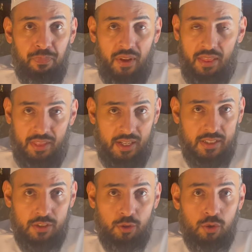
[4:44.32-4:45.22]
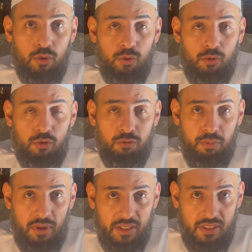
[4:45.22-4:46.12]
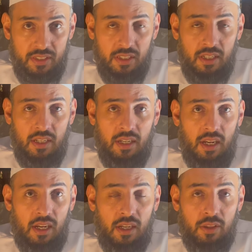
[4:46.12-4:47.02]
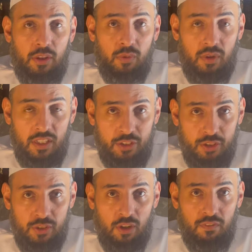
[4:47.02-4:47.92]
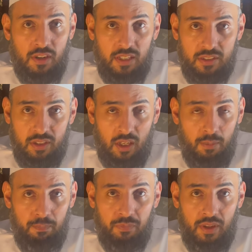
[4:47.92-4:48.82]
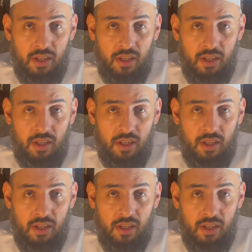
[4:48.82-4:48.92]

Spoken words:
and that is to spread the religion of Al-Islam.